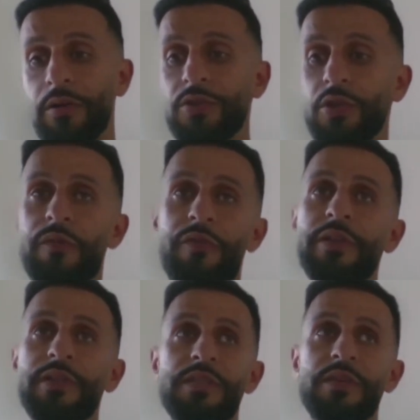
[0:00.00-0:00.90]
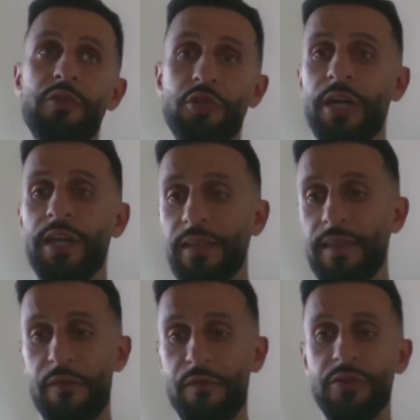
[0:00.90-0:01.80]
So for instance, if you're trying to get
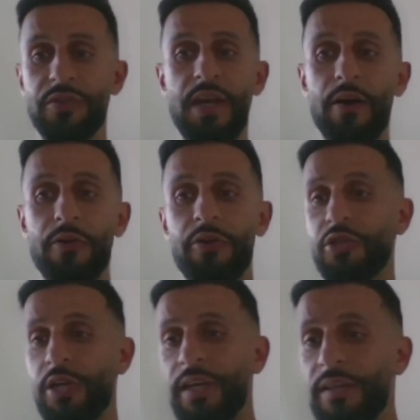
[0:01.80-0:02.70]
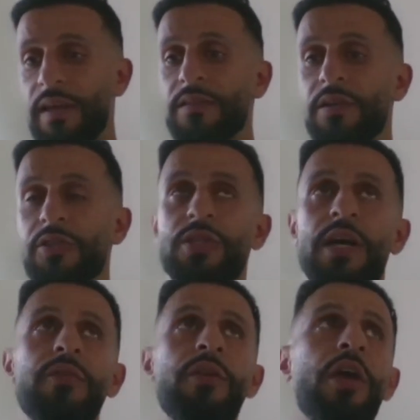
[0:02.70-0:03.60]
that first down or you're trying to get that
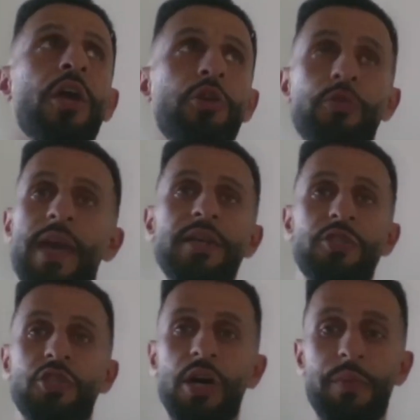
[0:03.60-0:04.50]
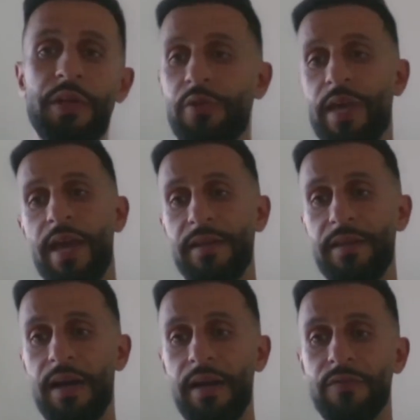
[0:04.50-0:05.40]
touchdown, you can't jump and you can't
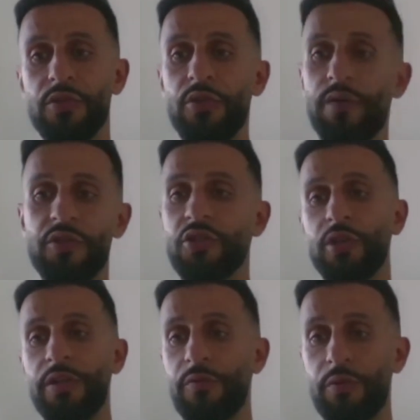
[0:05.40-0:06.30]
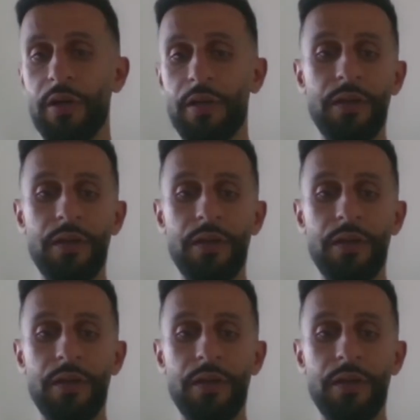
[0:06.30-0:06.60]
dive. So you have to strictly run.